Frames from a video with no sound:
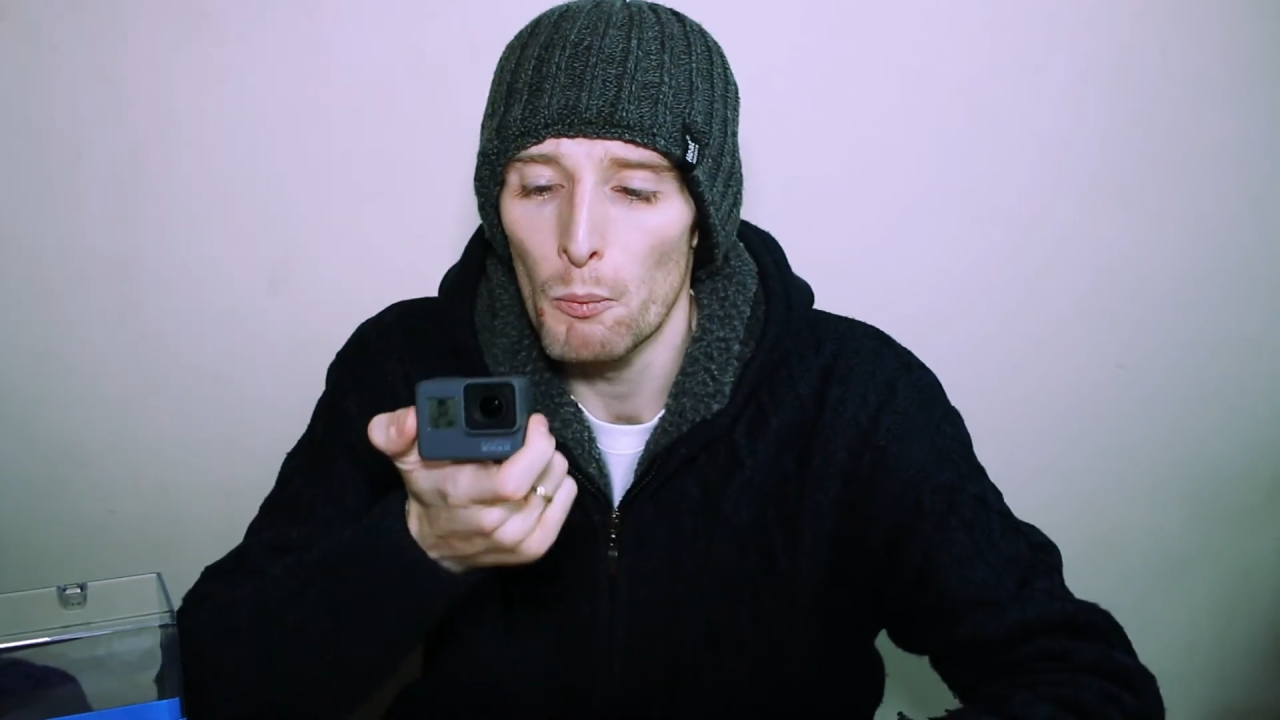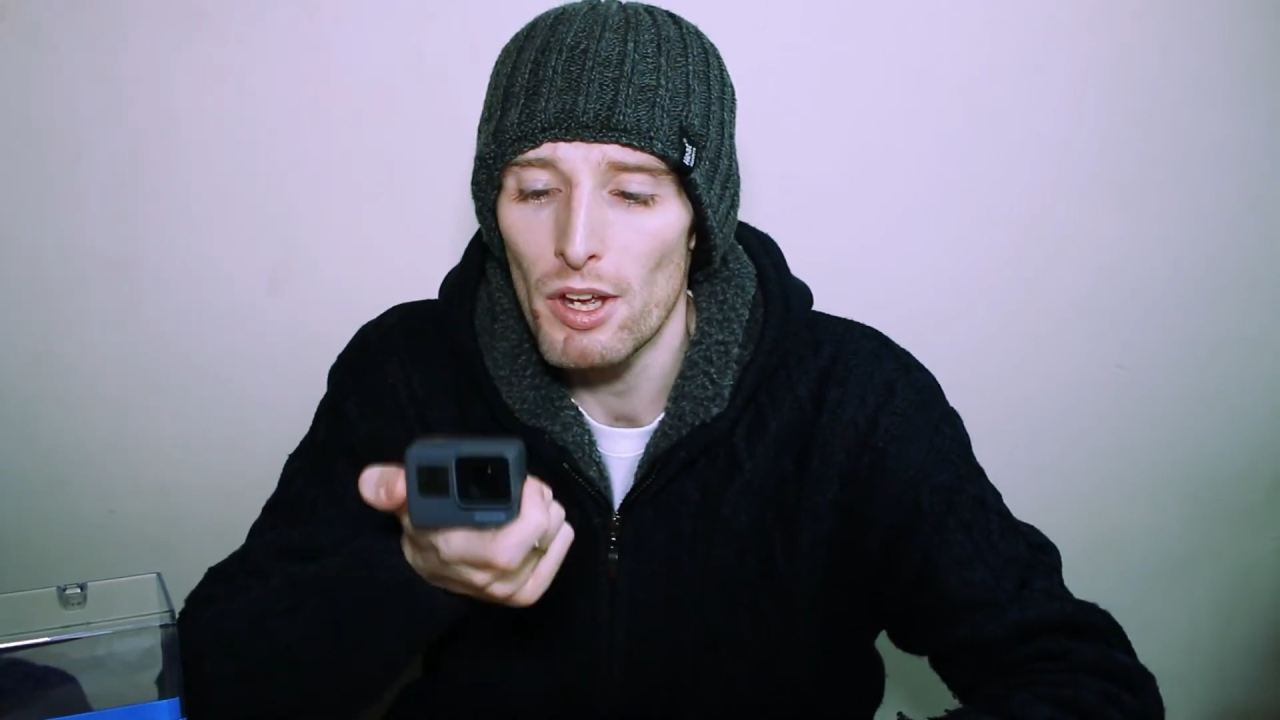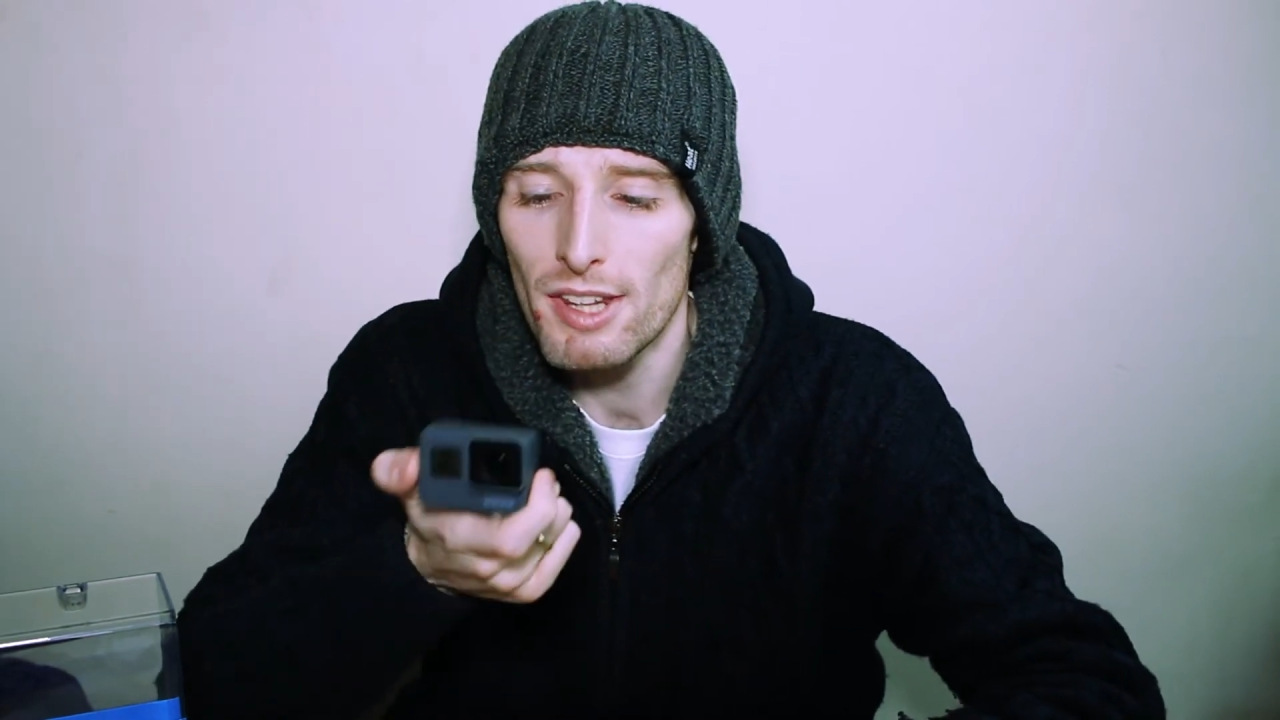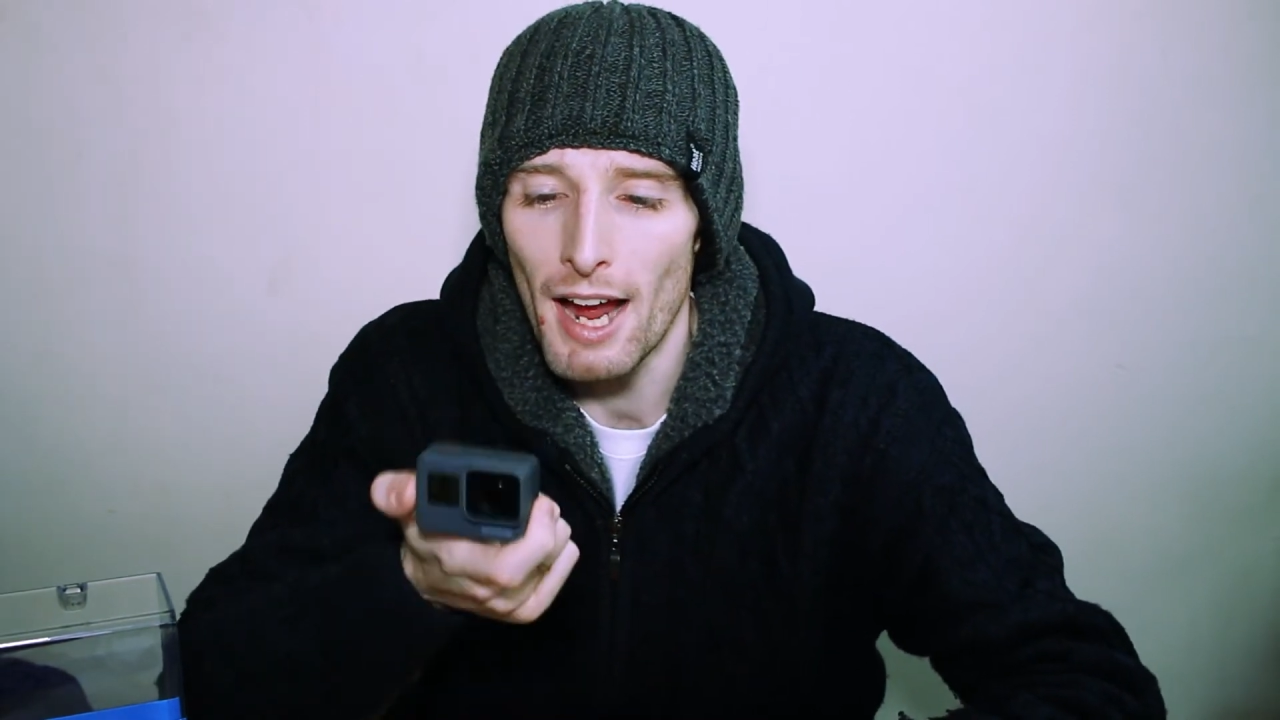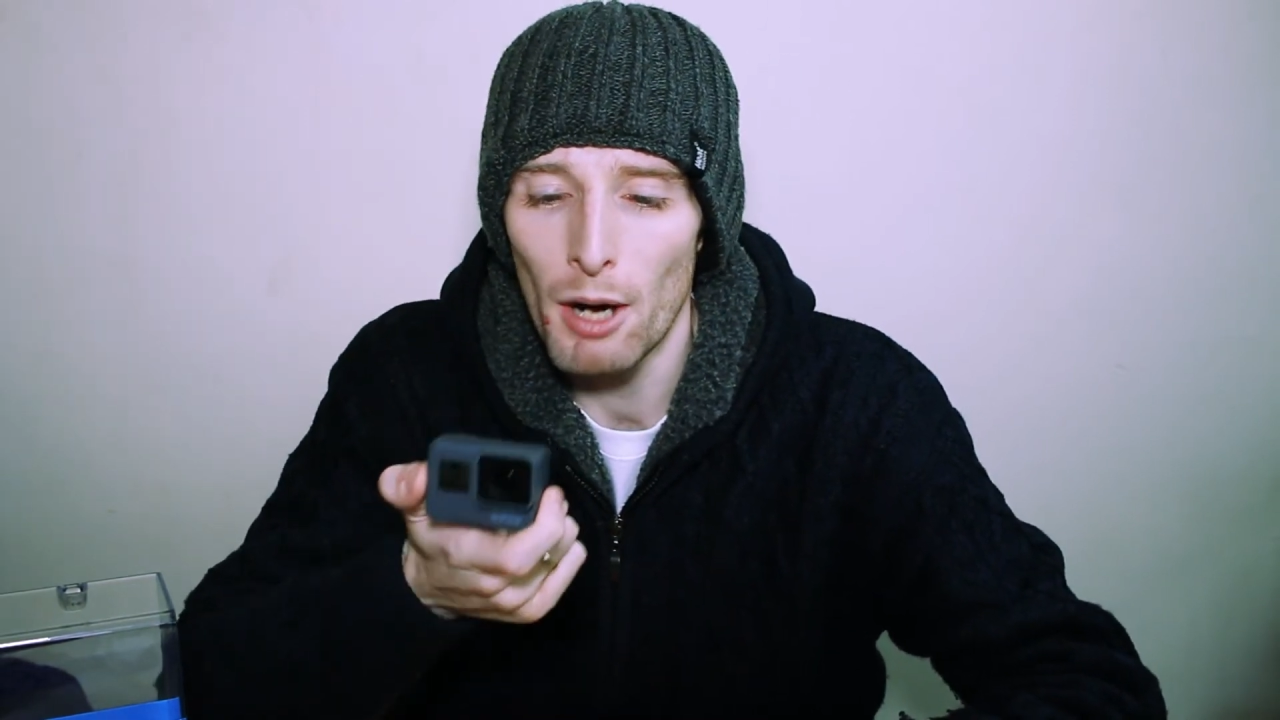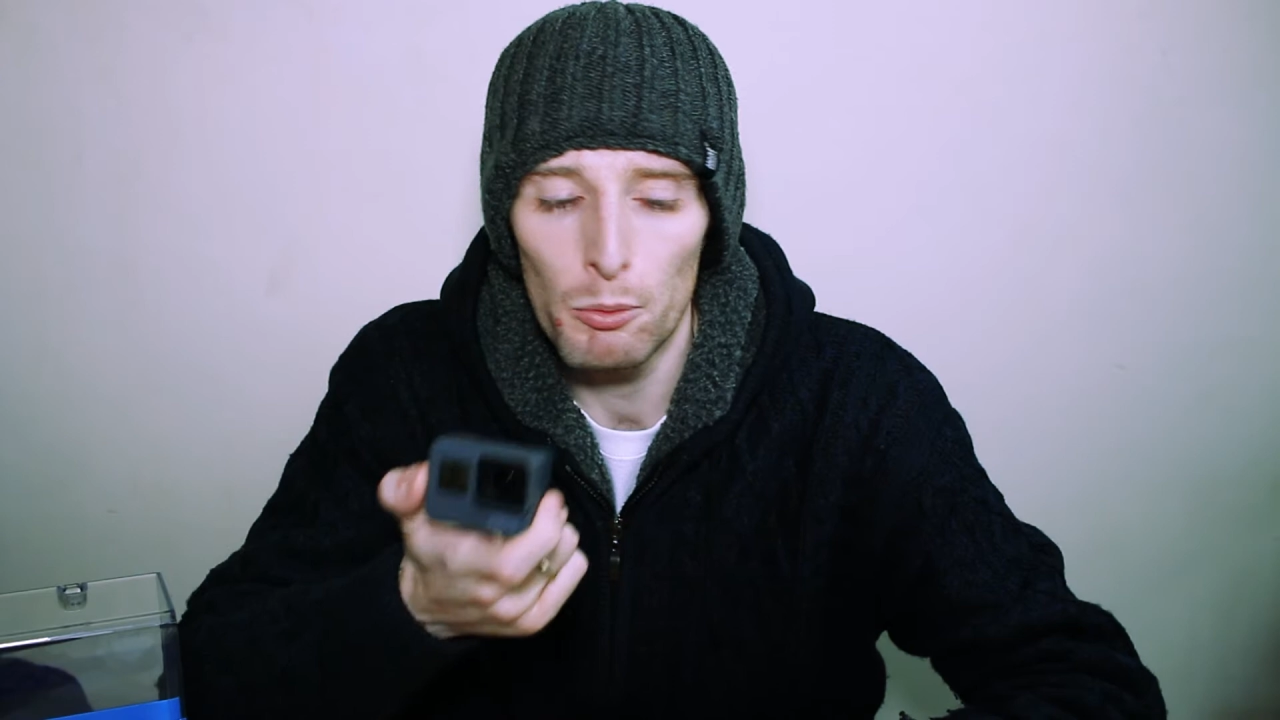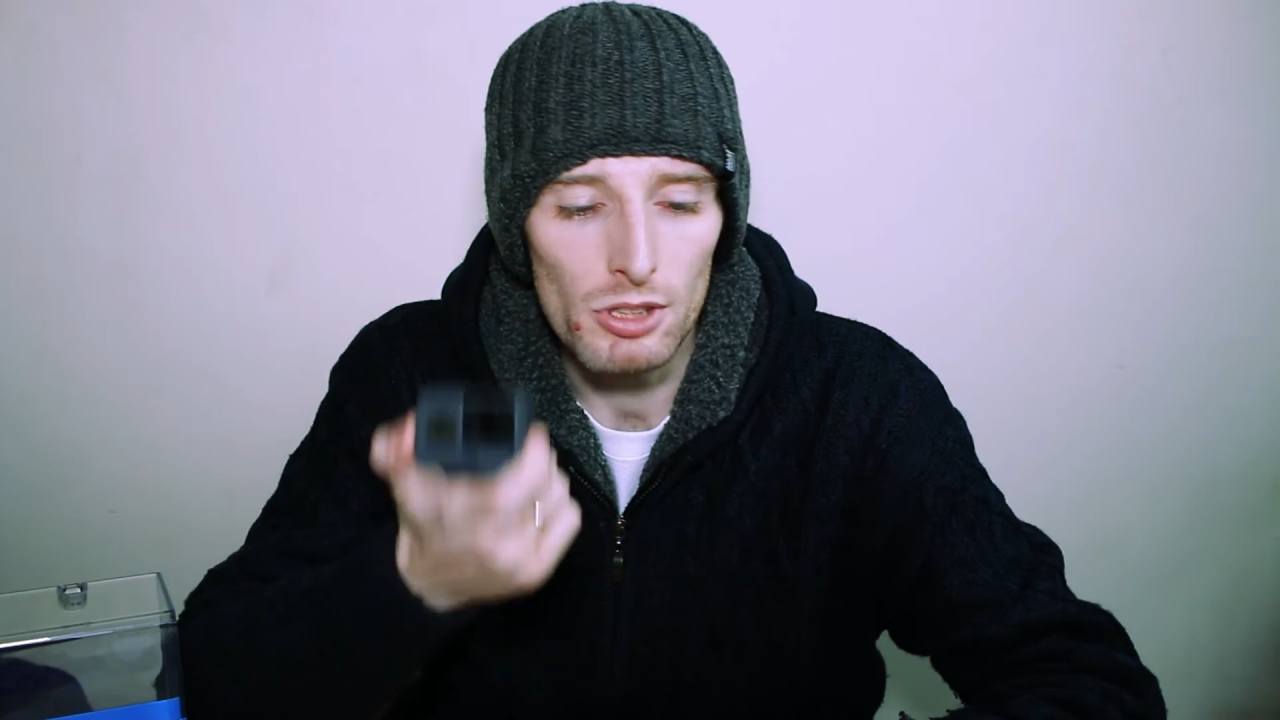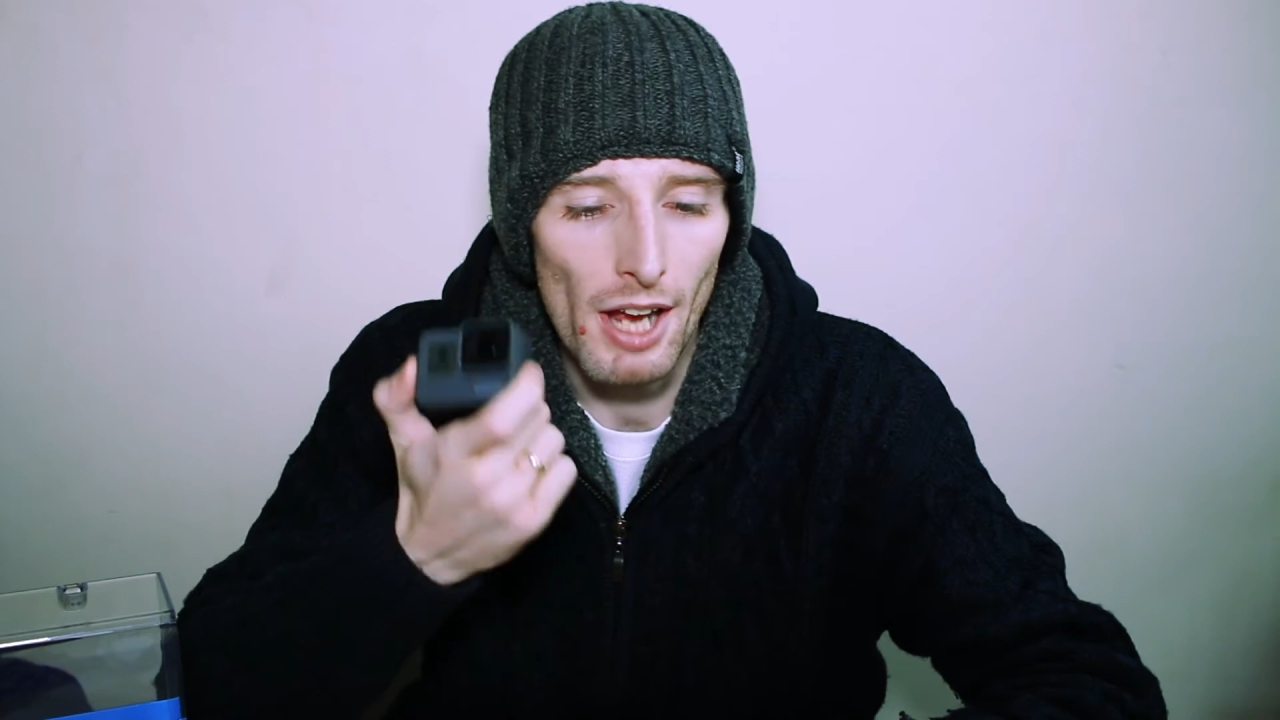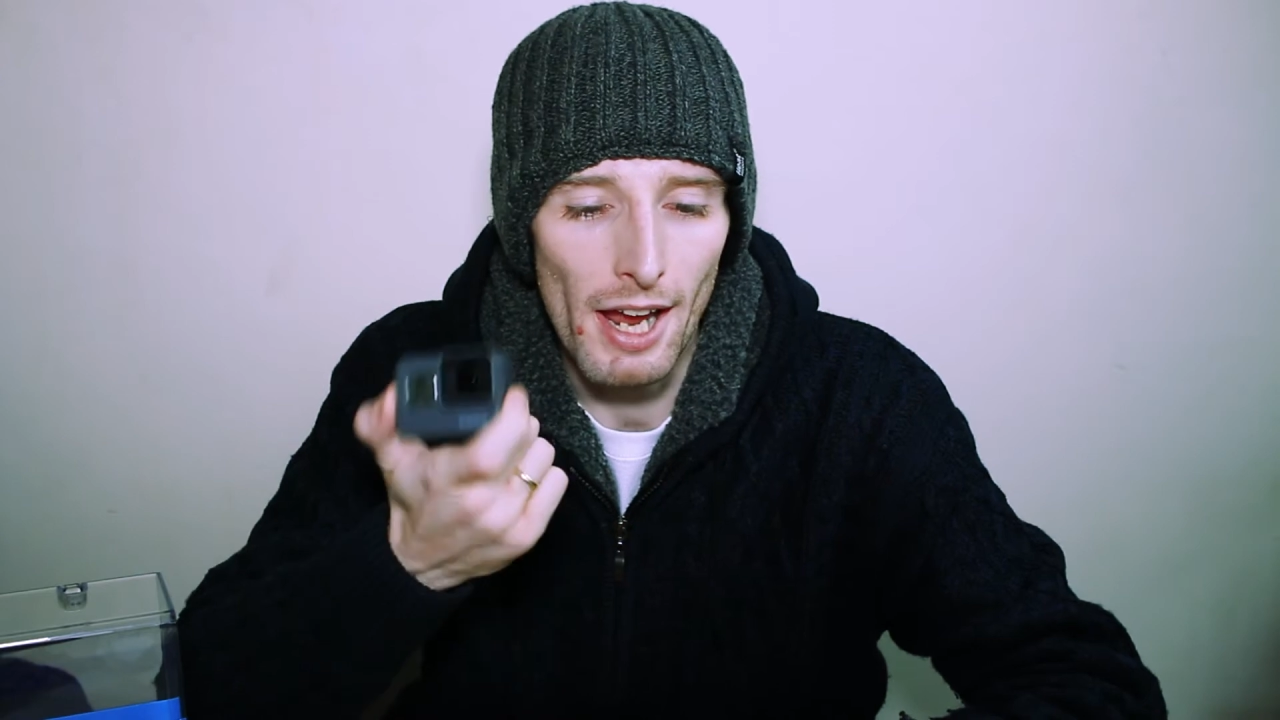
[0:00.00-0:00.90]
without